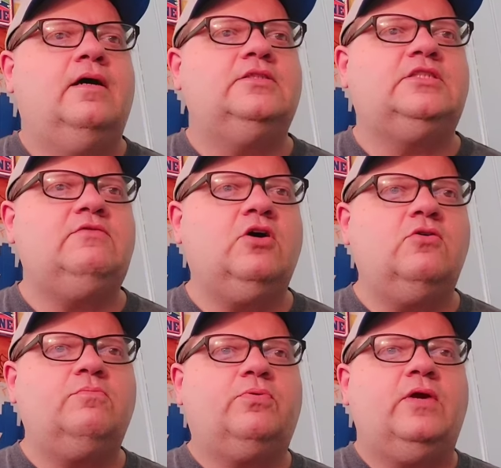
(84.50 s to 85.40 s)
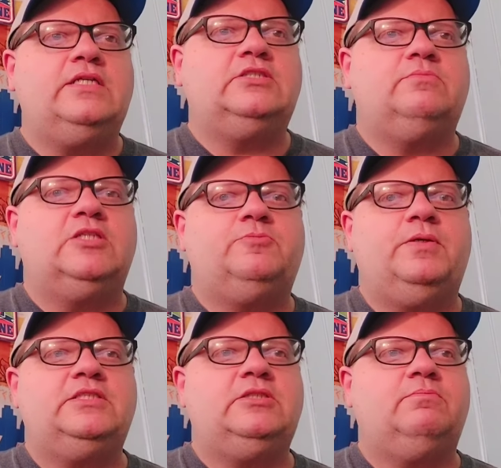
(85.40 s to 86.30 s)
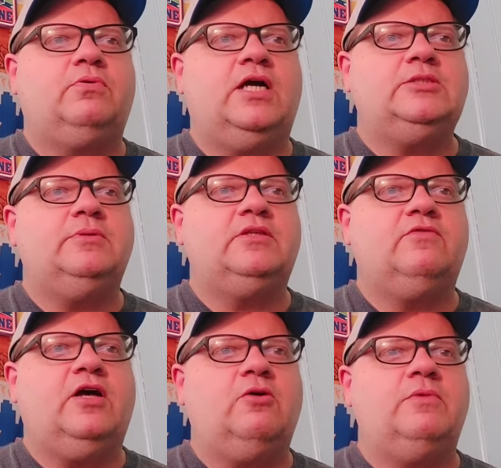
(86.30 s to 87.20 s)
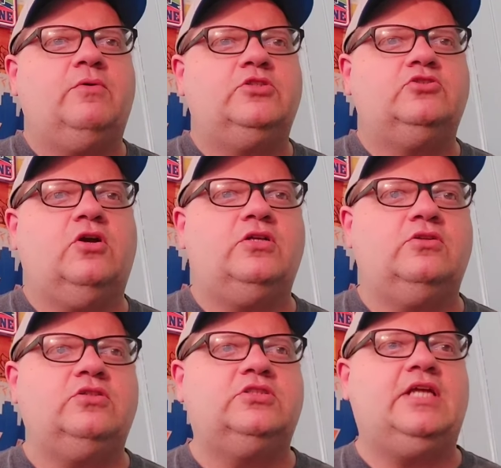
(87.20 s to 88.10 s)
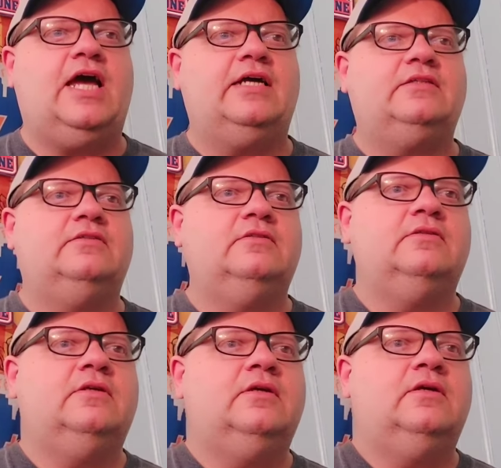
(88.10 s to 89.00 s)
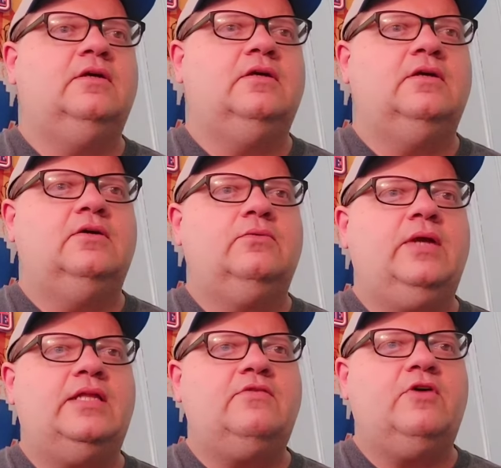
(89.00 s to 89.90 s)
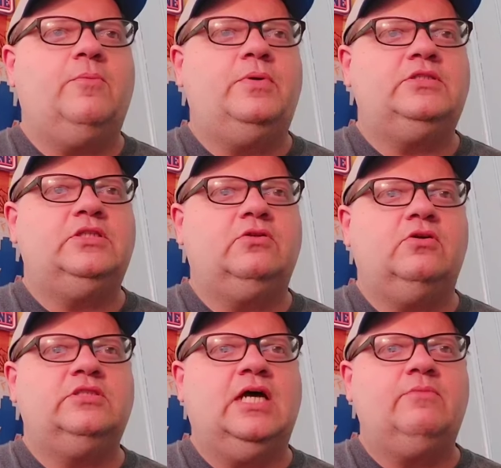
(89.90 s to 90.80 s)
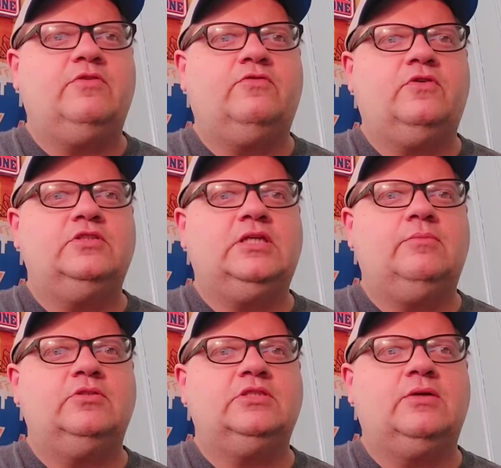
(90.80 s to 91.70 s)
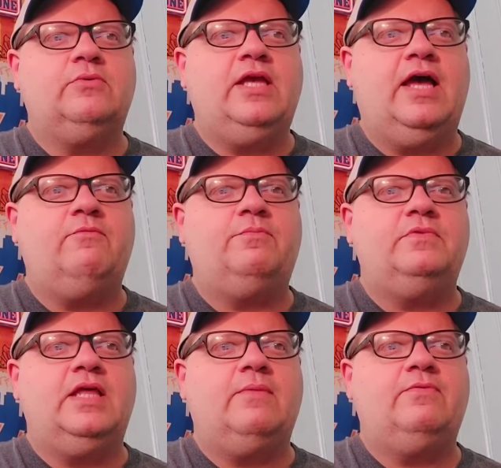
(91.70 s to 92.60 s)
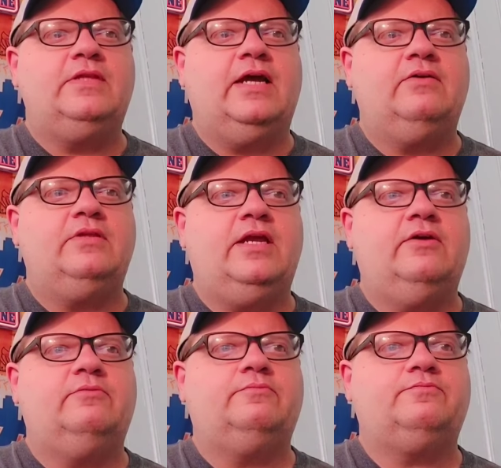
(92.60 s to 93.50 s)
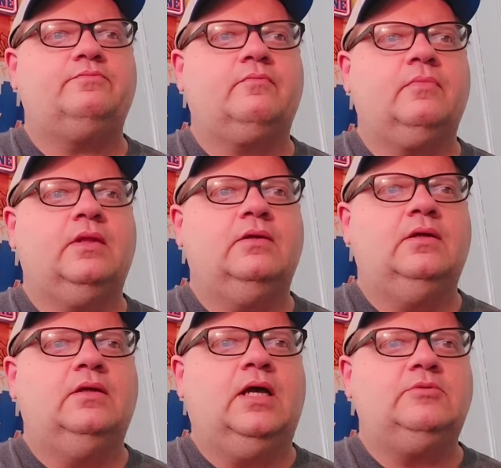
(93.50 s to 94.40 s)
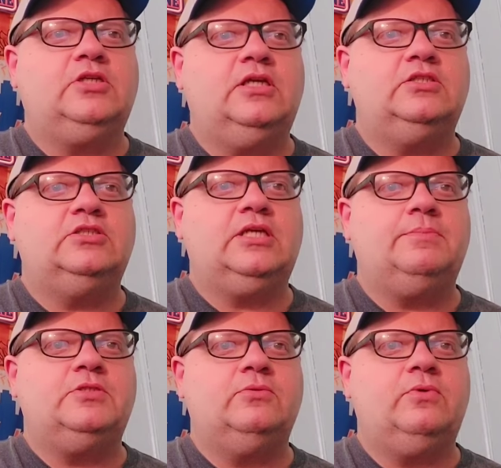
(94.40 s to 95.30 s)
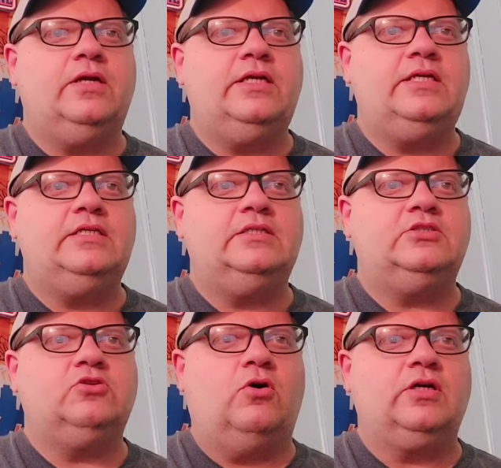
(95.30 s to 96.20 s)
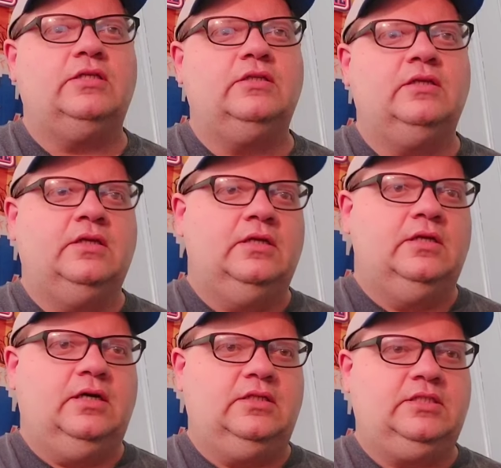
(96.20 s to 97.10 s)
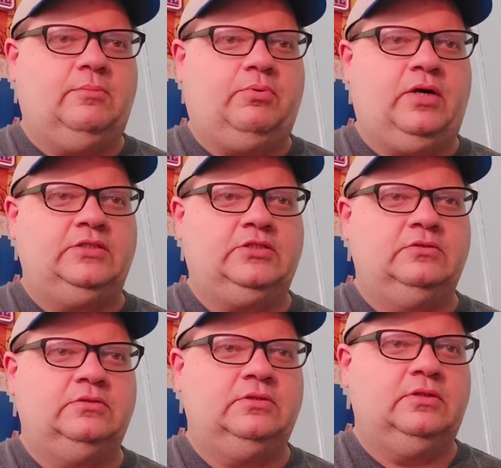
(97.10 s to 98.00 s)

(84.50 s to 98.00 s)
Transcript: Steve Cohen praises Mets pitching prospect development. We're starting to look stacked. We hadn't developed pitching in a long time. For the first time, it looks like we have depth down there. I'm just going to skip to where he is talking to the press.